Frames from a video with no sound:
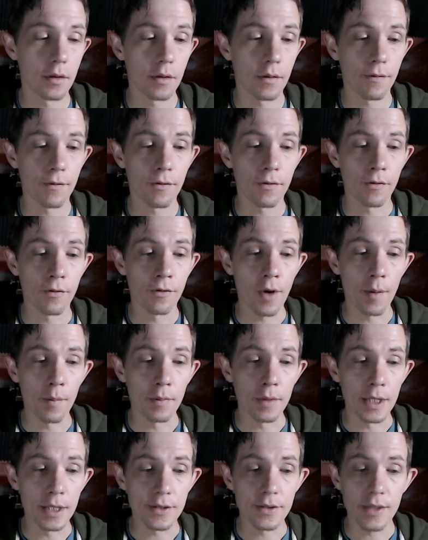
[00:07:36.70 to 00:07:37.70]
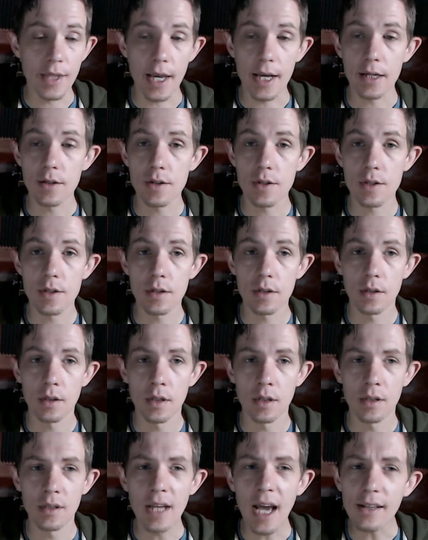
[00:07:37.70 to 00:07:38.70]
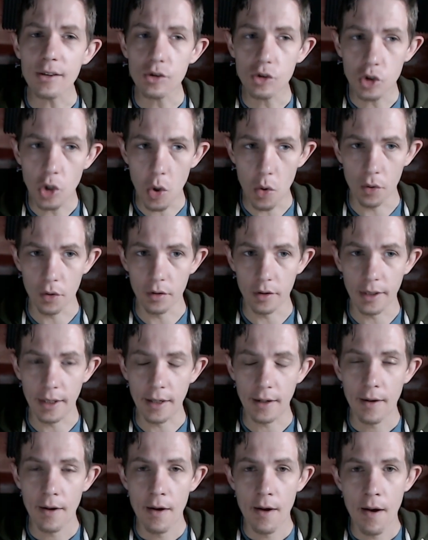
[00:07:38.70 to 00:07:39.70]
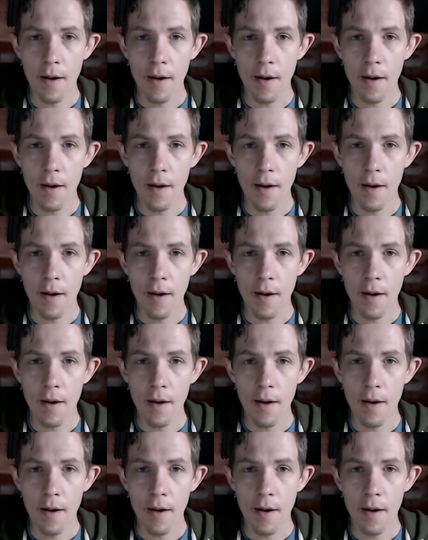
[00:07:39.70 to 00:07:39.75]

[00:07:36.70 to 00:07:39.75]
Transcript: from these things. Not totally,